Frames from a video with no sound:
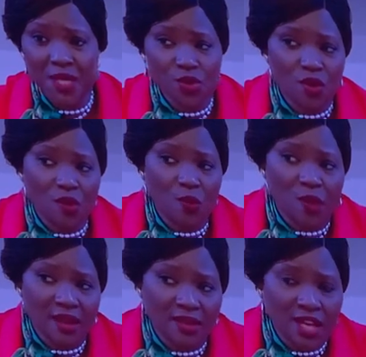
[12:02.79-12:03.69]
the
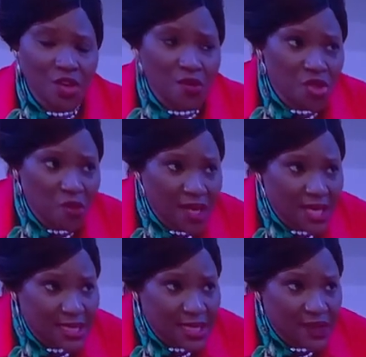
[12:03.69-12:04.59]
work that you're doing
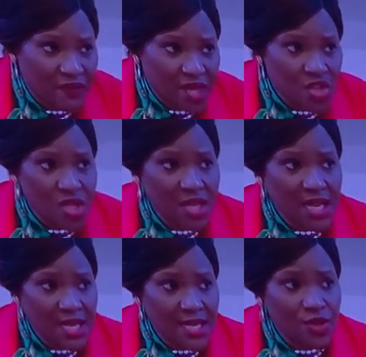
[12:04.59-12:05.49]
as a convention
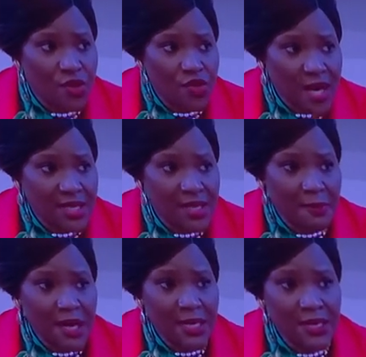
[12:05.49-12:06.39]
and as contracting
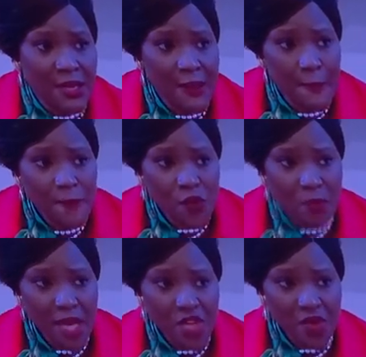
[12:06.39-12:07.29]
parties to
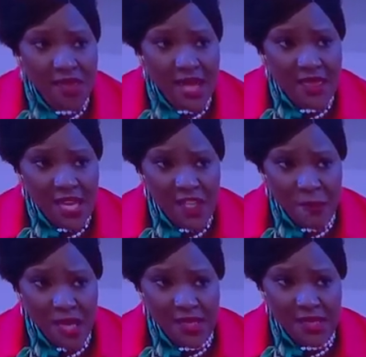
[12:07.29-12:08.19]
make sure that these
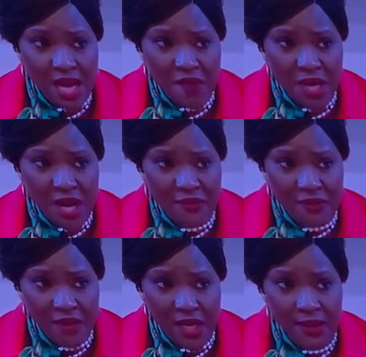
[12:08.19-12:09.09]
spaces are
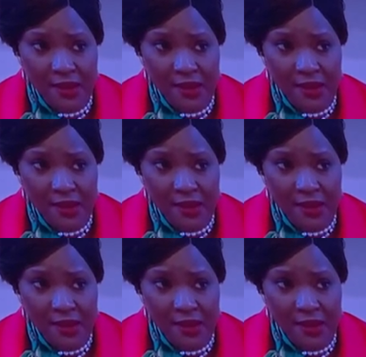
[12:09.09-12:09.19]
recovering.